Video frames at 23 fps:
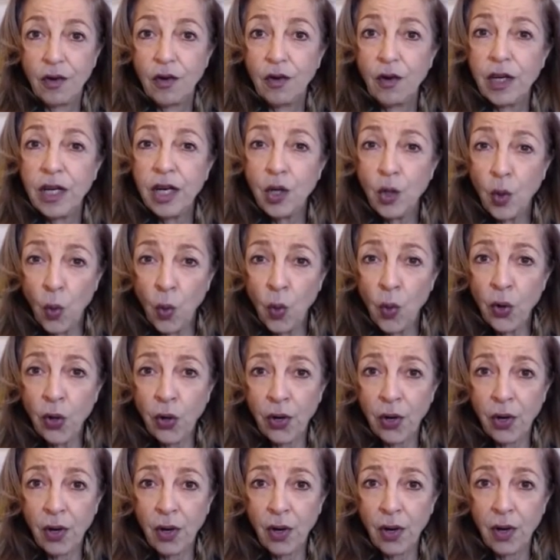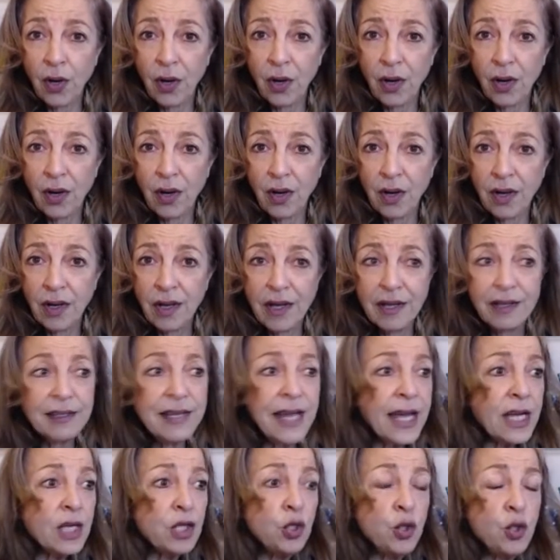in order.
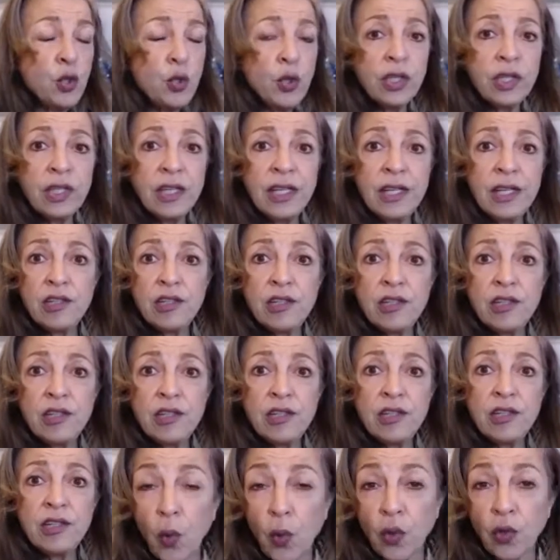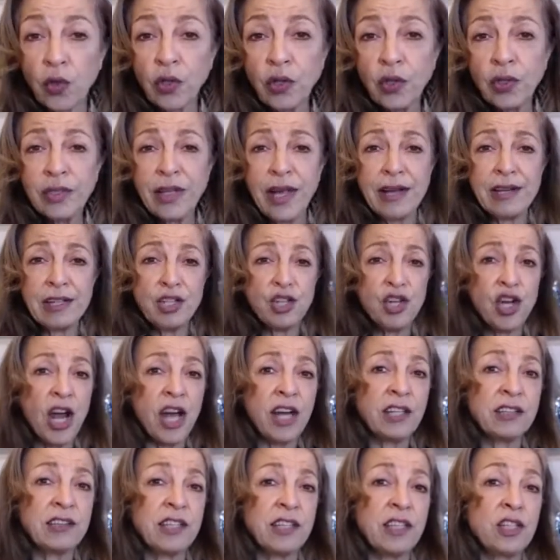They do things in order, they
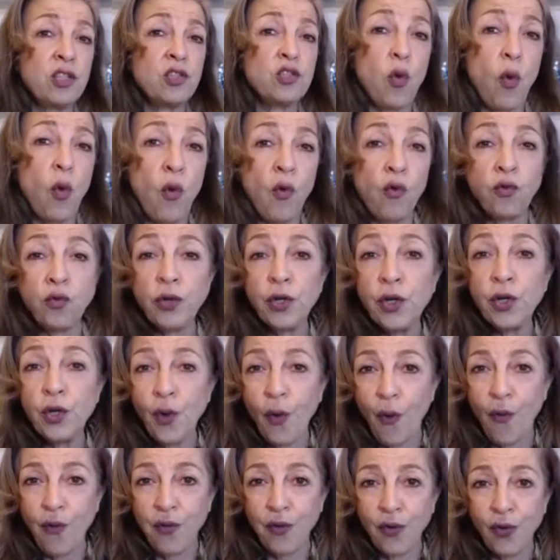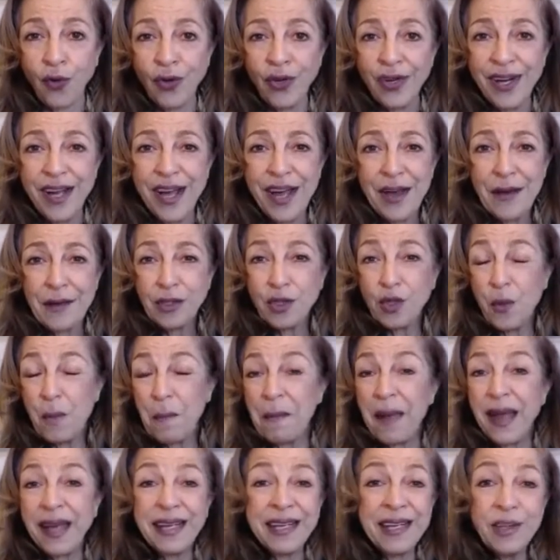check things over and over to
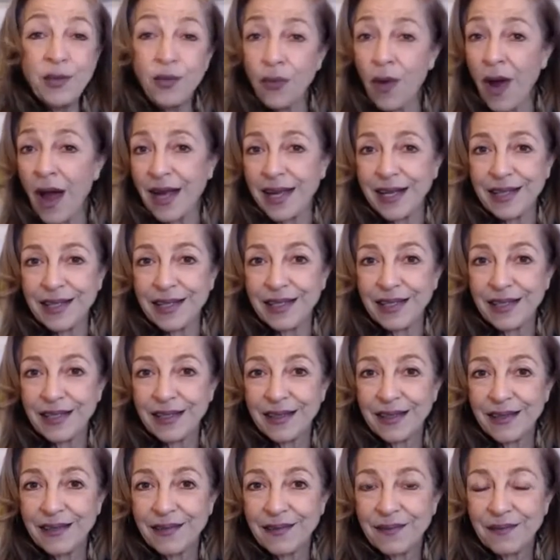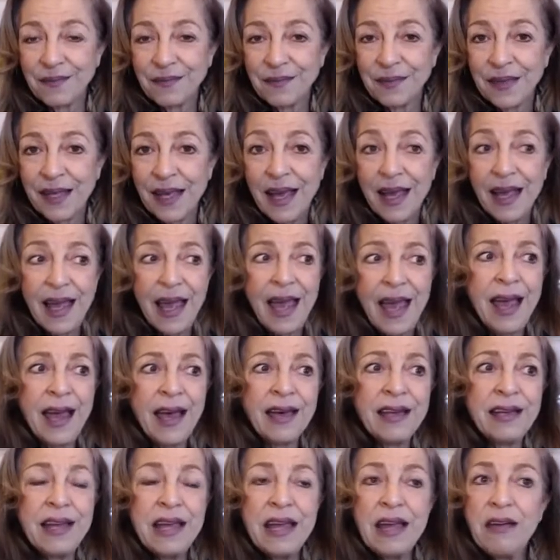make it right. And
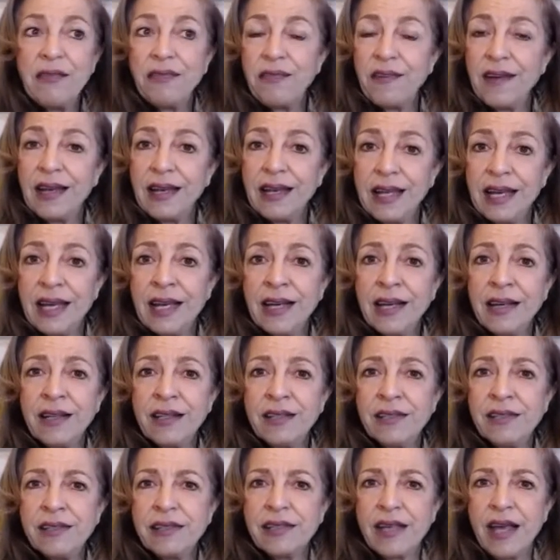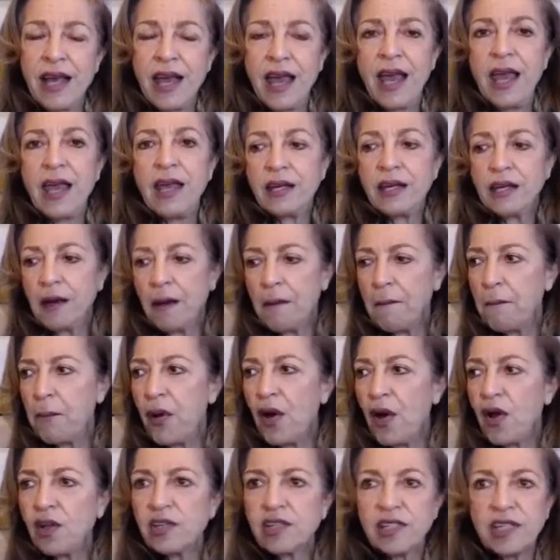if it is a
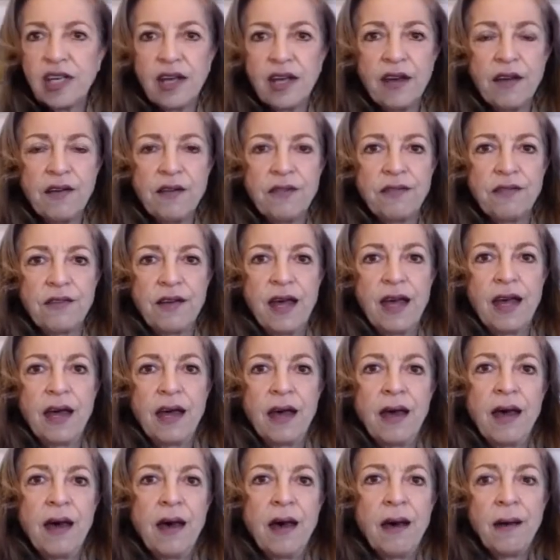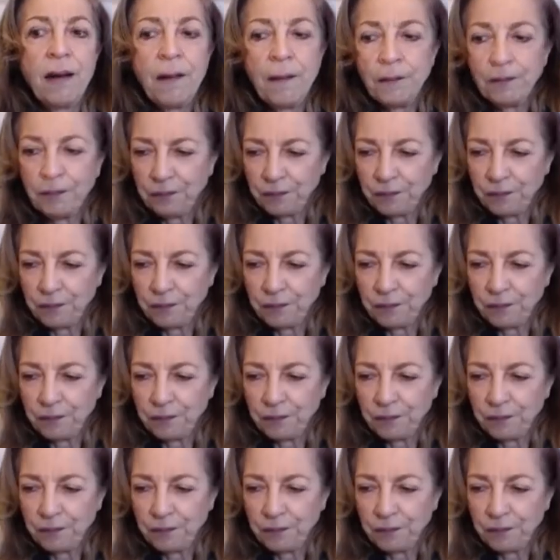compulsive, um,